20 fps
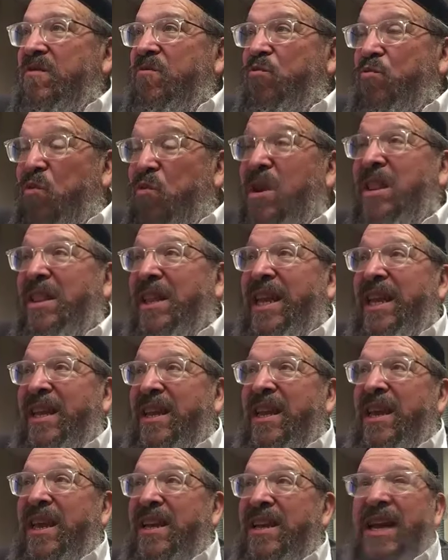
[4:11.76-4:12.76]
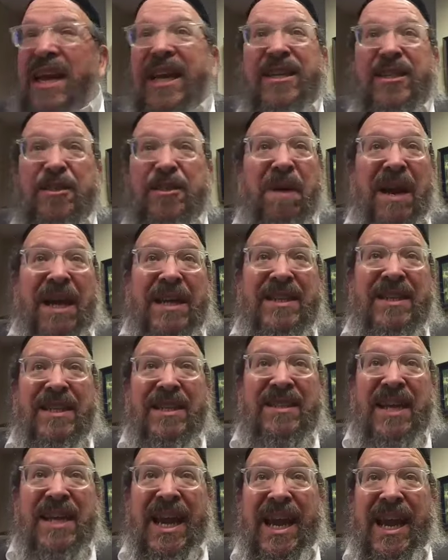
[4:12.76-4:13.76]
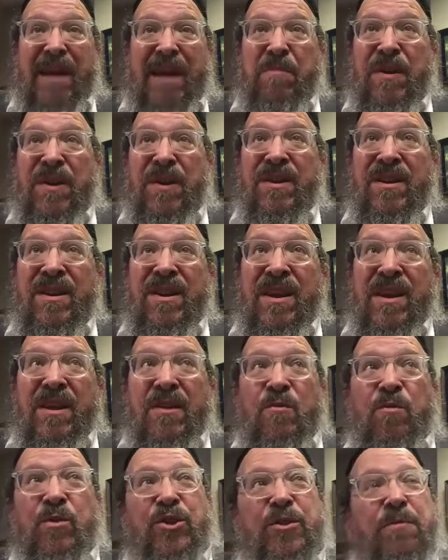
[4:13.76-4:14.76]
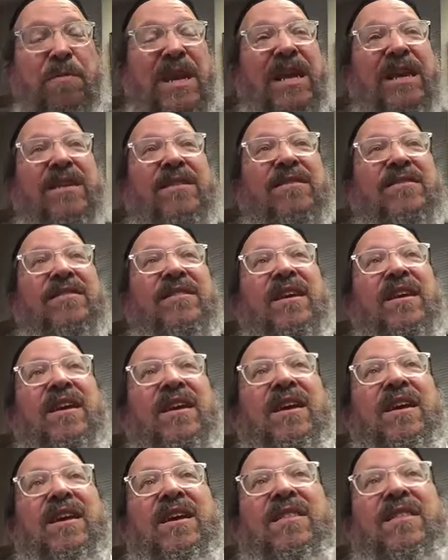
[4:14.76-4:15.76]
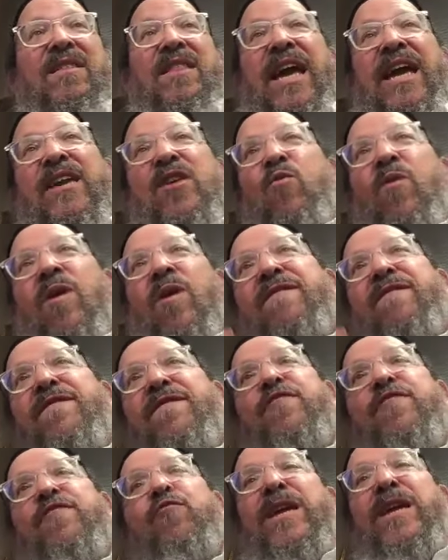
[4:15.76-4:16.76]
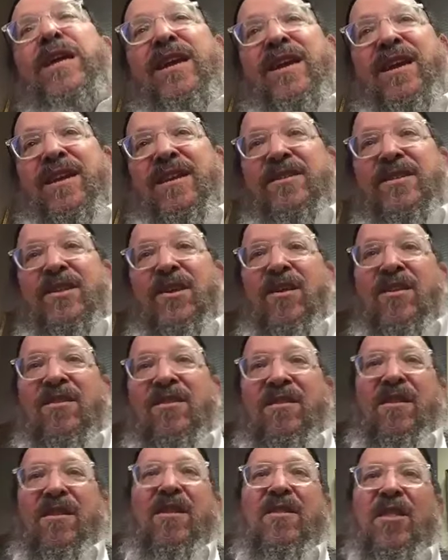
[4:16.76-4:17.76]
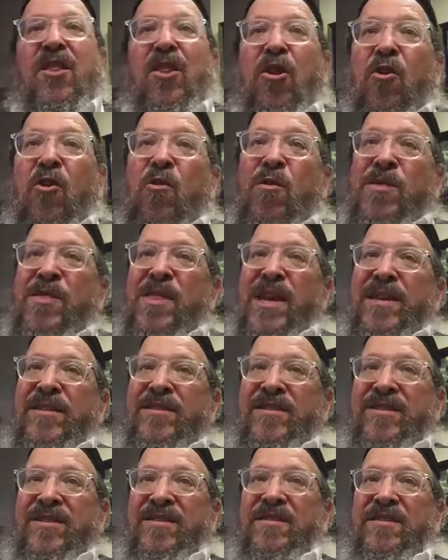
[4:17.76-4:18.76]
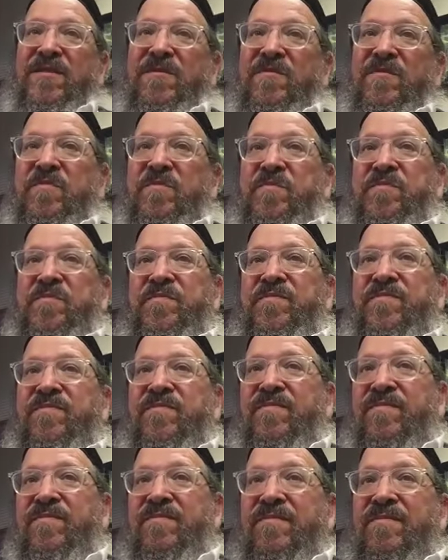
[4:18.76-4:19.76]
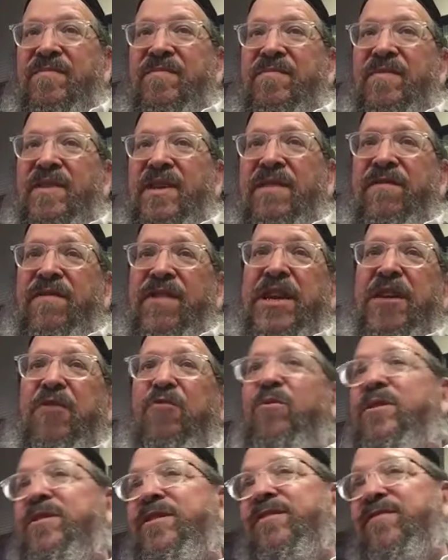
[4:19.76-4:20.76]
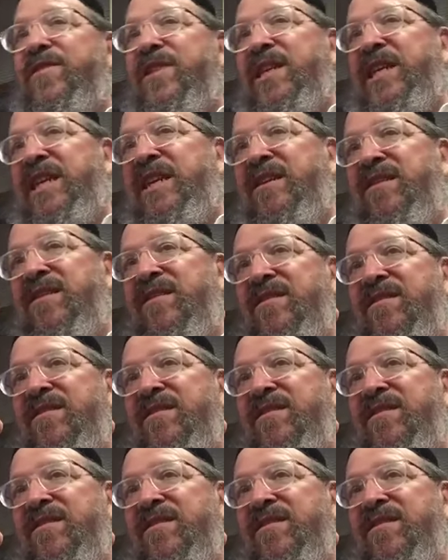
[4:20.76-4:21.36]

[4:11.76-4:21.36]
really expecting to happen, which means that you are free to learn this figuratively.